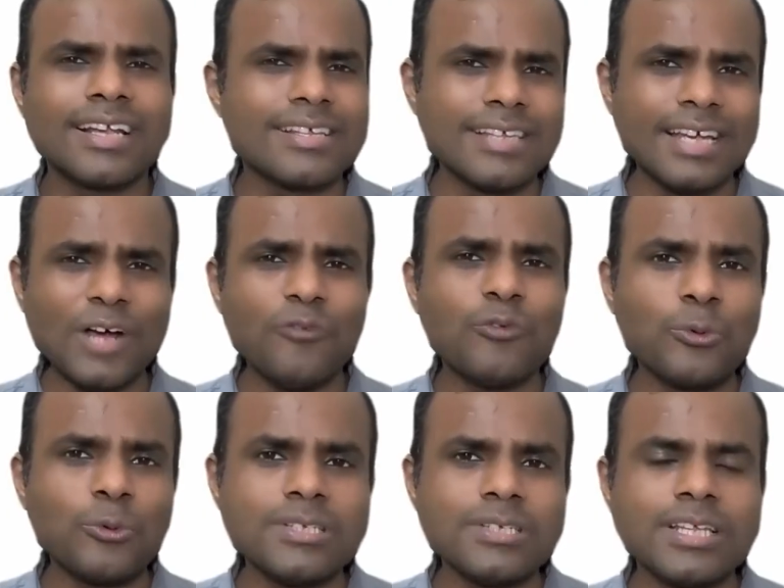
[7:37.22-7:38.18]
are a set of
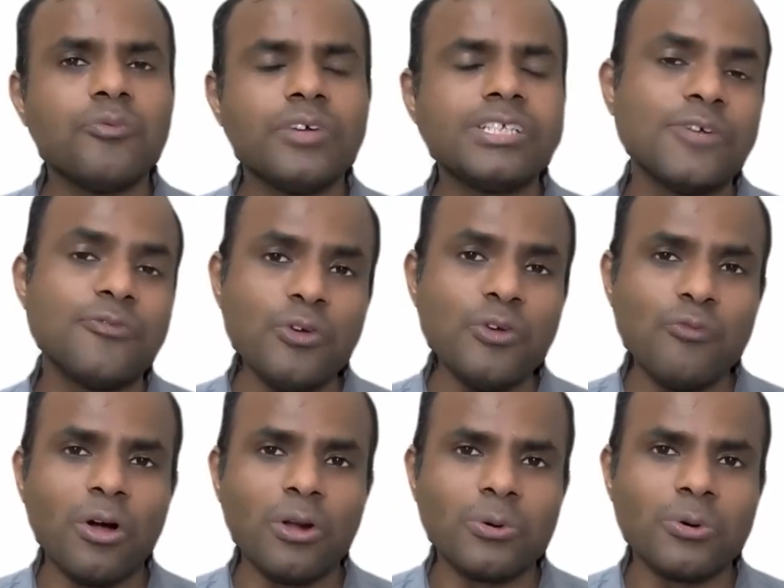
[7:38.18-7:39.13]
rules which, if you
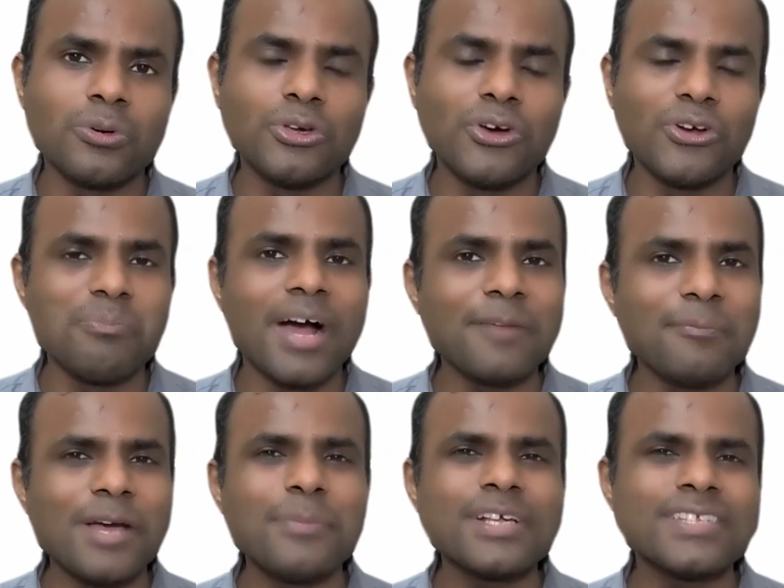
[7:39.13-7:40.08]
follow, your mind
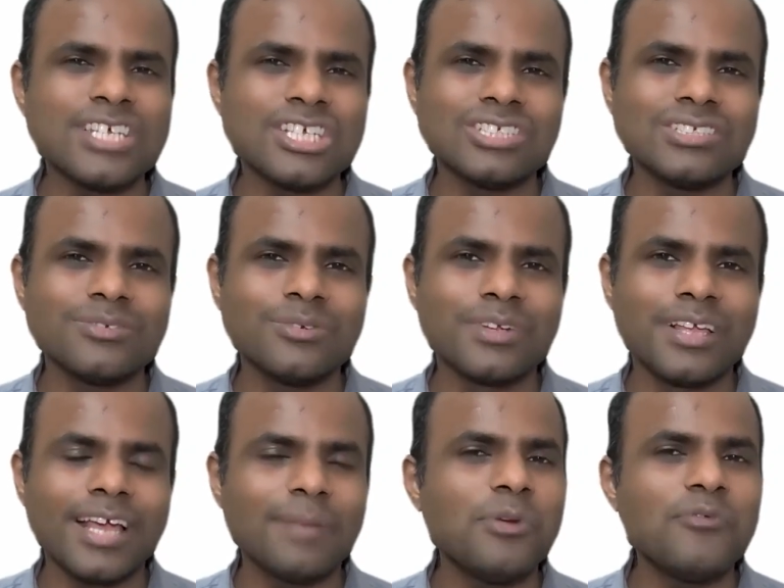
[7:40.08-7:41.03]
mapping session
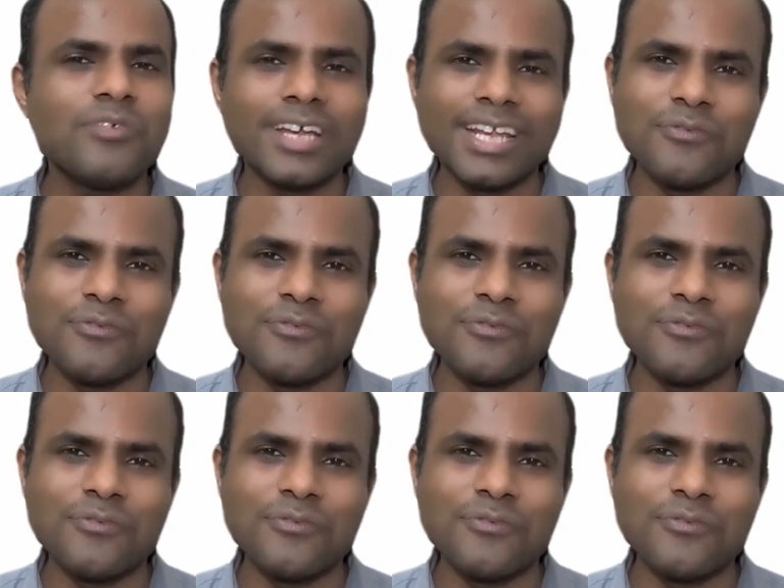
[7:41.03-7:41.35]
can be very